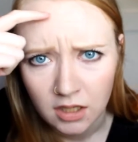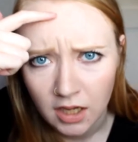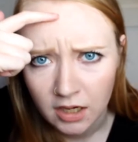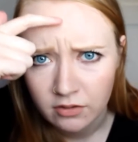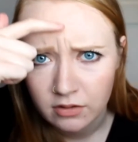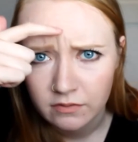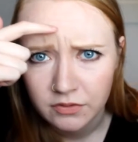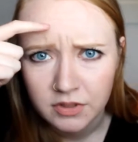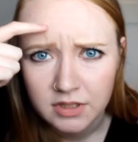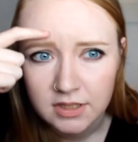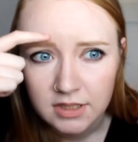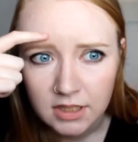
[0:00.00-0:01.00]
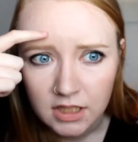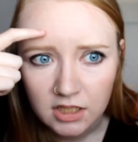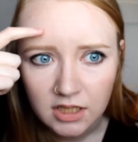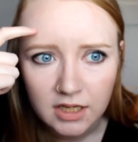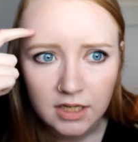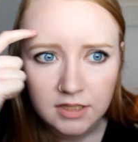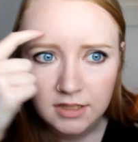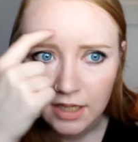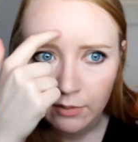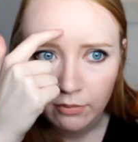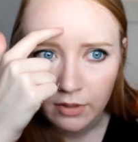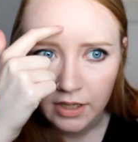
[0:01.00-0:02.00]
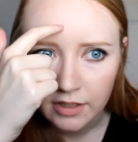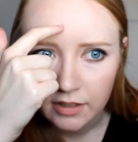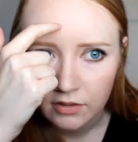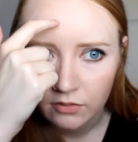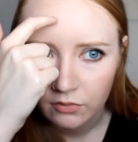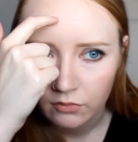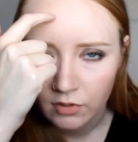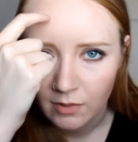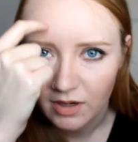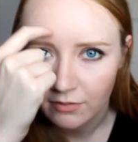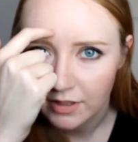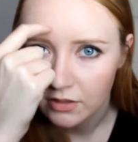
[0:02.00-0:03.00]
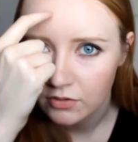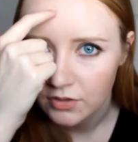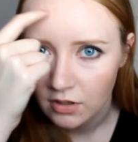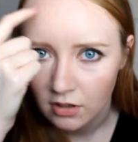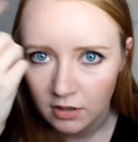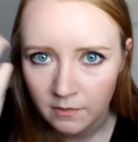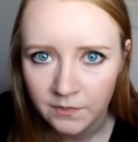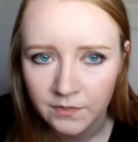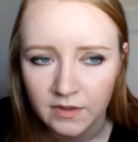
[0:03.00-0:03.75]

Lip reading: I don't know if you can see, it has separated where my wrinkles are.